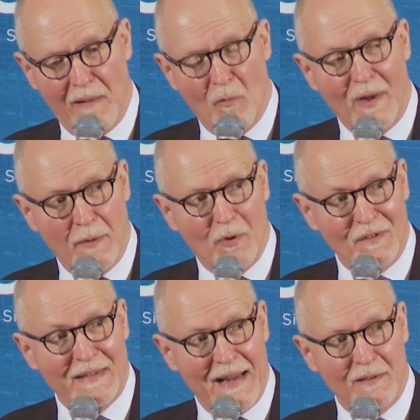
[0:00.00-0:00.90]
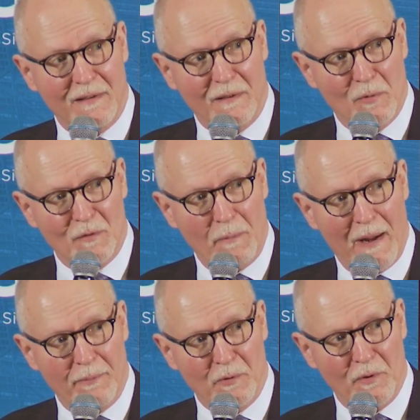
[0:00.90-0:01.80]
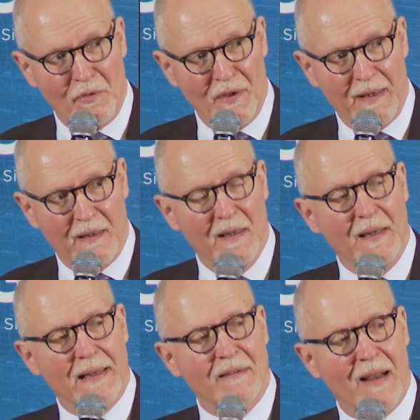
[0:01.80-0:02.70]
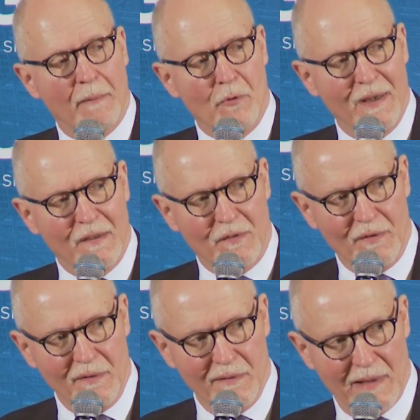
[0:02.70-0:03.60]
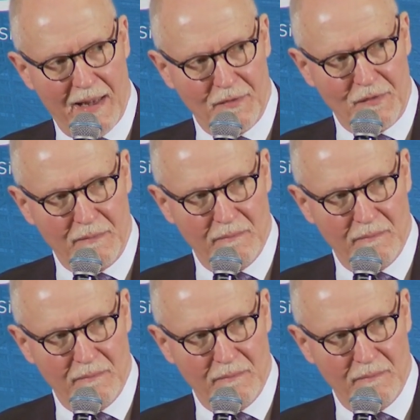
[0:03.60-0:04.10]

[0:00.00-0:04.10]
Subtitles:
when it was not the most popular thing. And Tom Reese asked